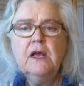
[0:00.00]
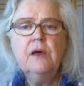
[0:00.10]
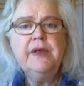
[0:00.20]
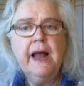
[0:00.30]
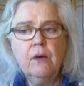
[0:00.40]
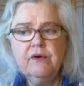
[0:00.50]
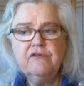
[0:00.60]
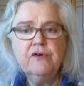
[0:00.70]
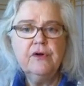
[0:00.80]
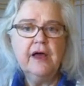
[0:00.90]
But
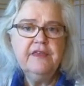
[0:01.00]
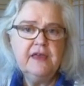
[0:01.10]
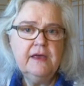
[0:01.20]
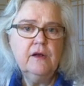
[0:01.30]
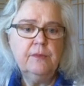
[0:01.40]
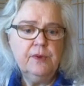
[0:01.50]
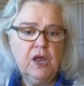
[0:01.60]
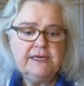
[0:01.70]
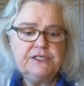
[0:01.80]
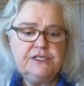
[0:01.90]
however, I think it
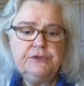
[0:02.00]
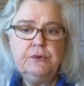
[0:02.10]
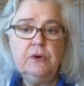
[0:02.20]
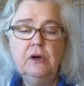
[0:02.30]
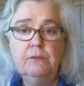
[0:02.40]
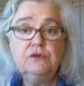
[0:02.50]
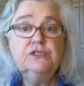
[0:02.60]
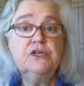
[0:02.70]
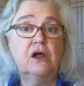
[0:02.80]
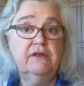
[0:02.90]
applies to
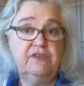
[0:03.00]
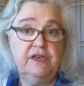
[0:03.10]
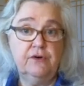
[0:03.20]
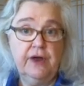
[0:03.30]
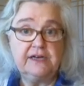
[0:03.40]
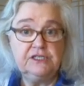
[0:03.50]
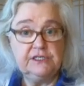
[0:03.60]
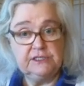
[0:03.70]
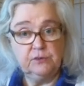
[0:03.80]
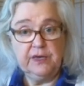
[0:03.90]
most all of the
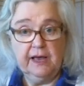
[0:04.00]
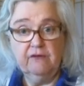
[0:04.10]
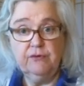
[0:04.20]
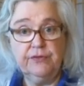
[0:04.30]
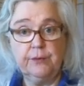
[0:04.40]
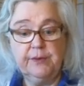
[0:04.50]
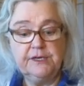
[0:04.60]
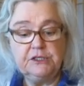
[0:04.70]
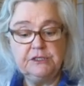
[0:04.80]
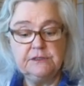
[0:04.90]
interactions that we have with our
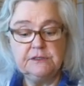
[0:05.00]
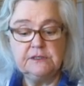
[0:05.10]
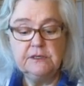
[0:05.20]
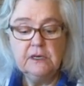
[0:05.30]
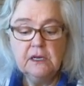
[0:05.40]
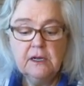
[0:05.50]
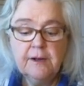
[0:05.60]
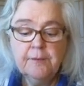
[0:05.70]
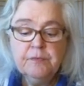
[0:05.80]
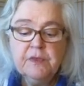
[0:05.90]
patients.
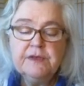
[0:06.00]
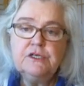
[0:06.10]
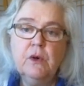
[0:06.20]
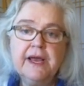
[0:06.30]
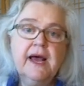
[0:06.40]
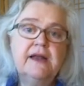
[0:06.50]
So I kind